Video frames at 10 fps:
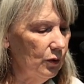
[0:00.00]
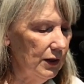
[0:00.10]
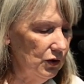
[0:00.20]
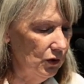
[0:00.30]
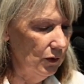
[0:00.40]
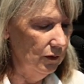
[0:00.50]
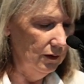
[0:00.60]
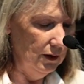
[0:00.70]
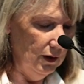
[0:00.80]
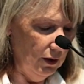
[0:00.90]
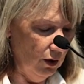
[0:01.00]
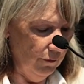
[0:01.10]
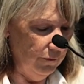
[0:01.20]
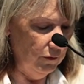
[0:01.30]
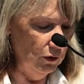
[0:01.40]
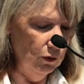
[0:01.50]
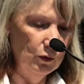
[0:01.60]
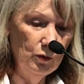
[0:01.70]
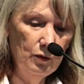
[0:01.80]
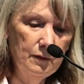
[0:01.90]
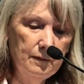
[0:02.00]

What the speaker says: question of view.